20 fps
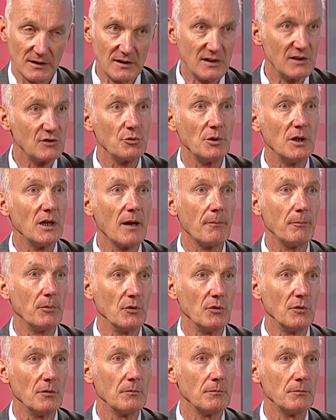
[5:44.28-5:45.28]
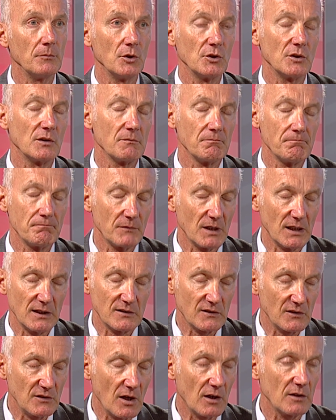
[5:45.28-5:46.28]
this will happen. But
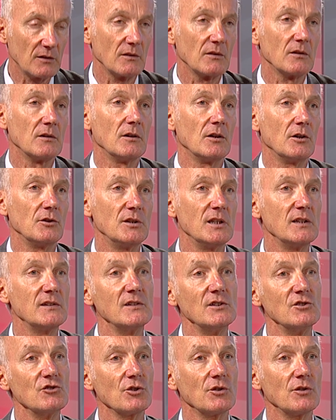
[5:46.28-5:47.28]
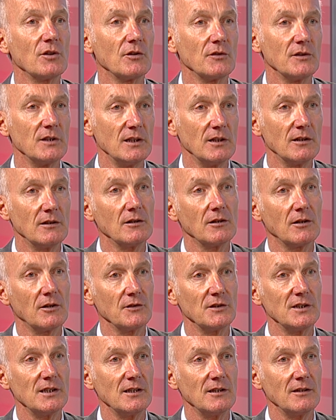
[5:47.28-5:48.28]
it's not a decision on the,
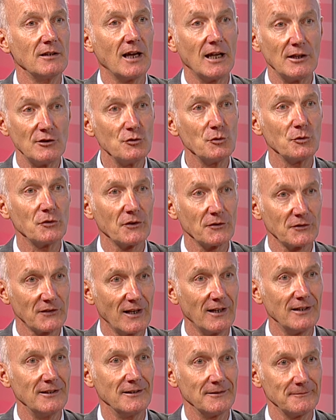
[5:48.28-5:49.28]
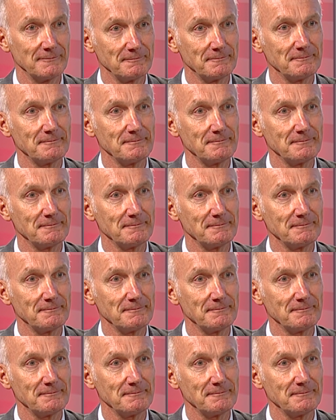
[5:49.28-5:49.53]
on the end user side.